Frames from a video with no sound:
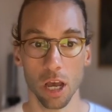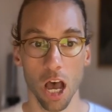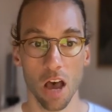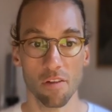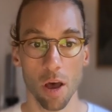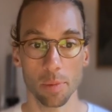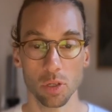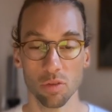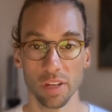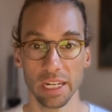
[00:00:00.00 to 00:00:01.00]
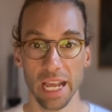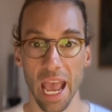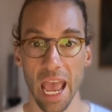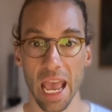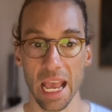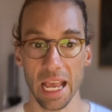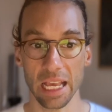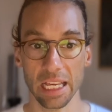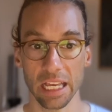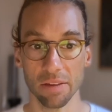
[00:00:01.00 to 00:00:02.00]
of observing A
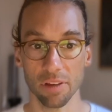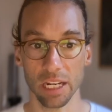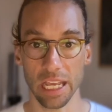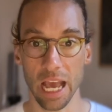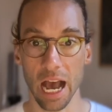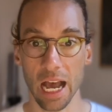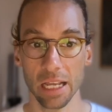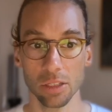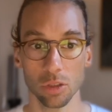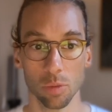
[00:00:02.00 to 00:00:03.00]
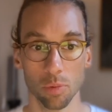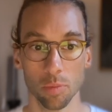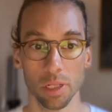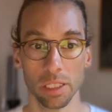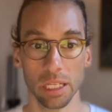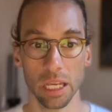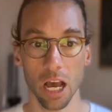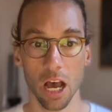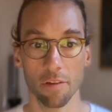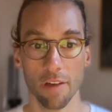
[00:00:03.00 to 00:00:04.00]
given EI, so the probability
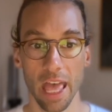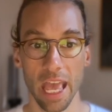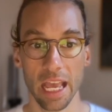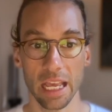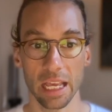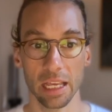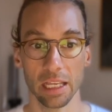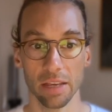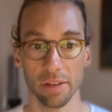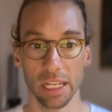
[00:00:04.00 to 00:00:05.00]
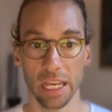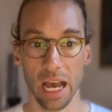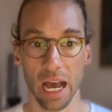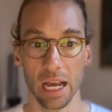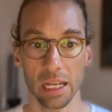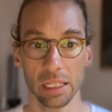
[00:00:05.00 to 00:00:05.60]
of A given EI,